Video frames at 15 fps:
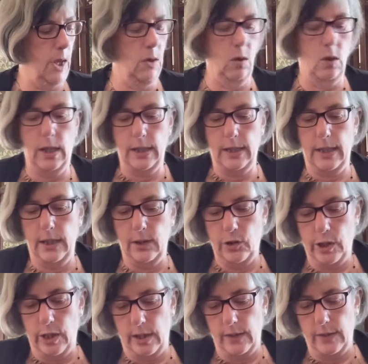look at King
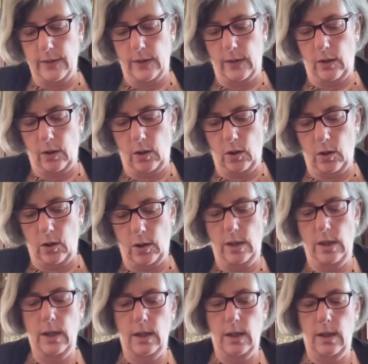Charles III.